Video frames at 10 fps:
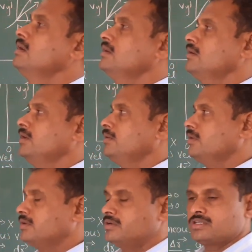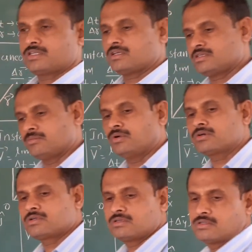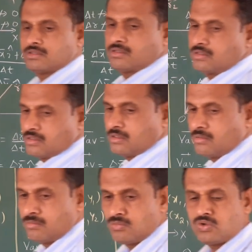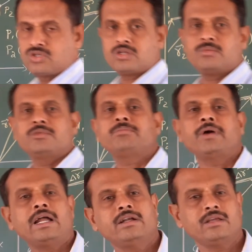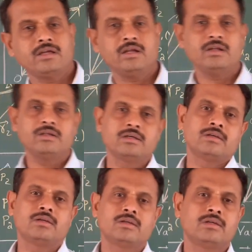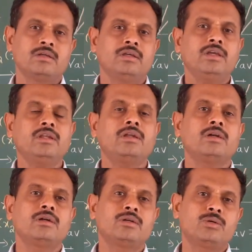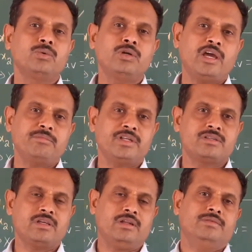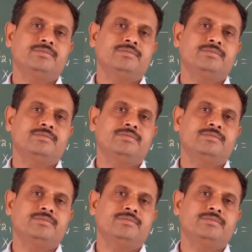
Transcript: now I want to discuss about motion of the particle in two dimension.